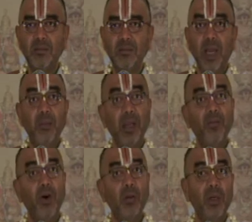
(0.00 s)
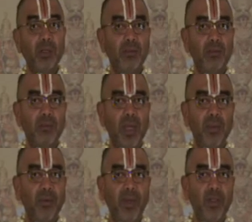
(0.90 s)
I am a reformer. I
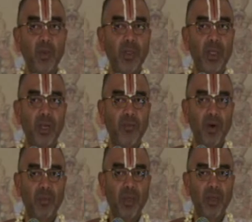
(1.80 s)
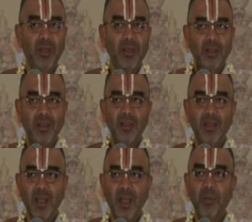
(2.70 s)
am a very social reformer. This
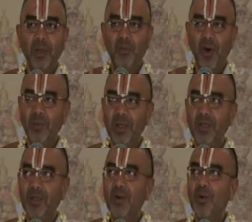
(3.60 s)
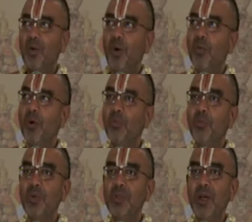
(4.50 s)
year I am reforming. No more
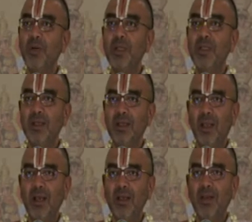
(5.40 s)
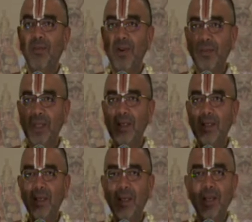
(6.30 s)
puja to this Indra. From this
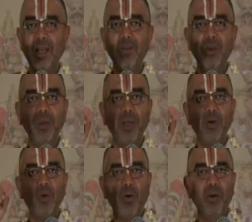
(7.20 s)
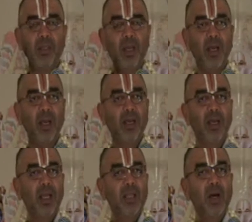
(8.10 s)
year, it would be to Govardhana.
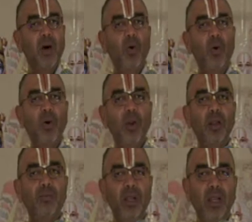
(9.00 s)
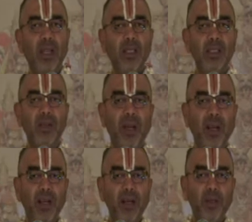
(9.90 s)
The whole village
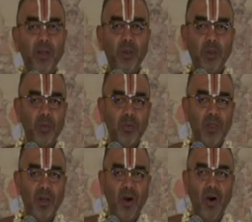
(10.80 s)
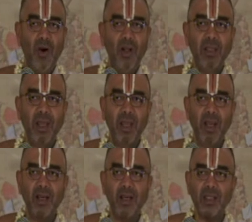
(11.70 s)
divided into two. All the
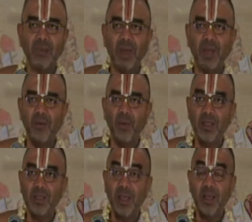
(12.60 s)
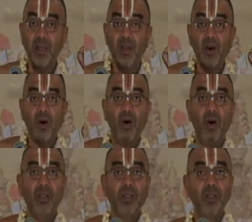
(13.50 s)
elders were in one side.
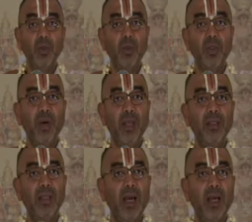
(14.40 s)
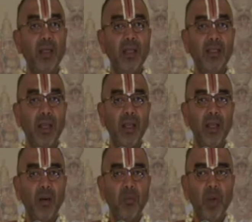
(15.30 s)
All the youth were in the other side.
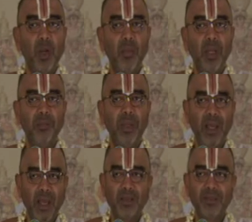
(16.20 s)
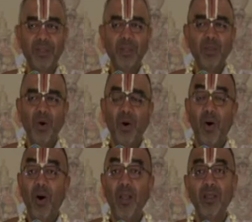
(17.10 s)
Problem began. So
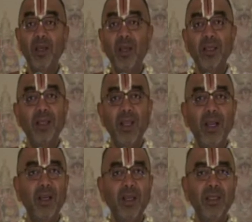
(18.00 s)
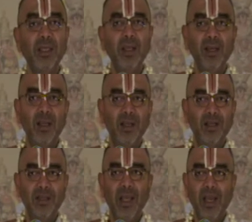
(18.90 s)
all the elders yielded.
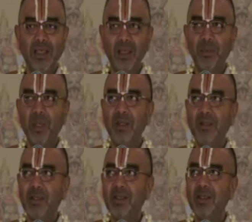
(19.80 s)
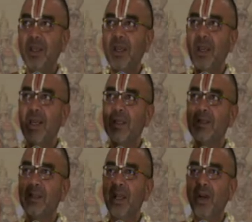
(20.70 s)
They accepted. This year, let
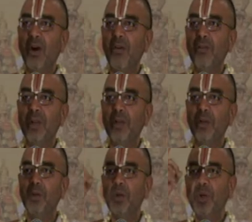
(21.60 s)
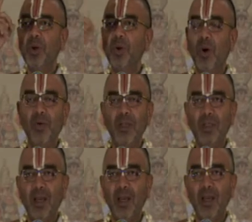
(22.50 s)
us try offering to
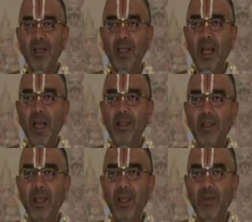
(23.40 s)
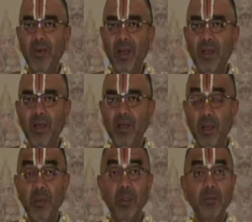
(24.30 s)
Govardhana. And they invited
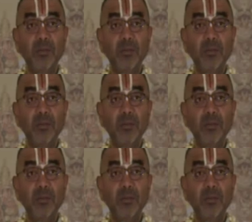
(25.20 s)
trouble.